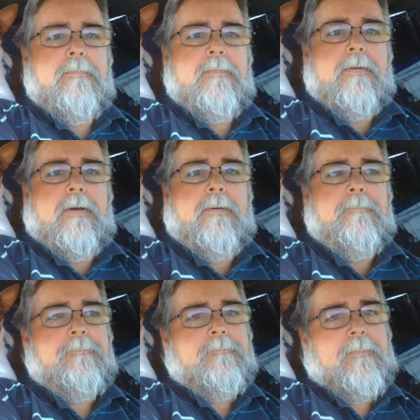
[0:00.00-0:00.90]
but
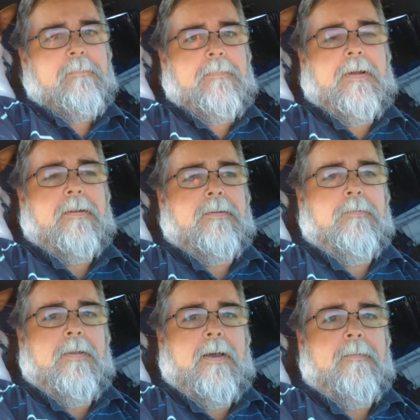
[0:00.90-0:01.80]
got to
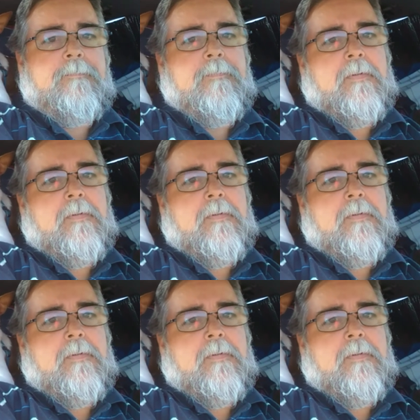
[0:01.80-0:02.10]
do that.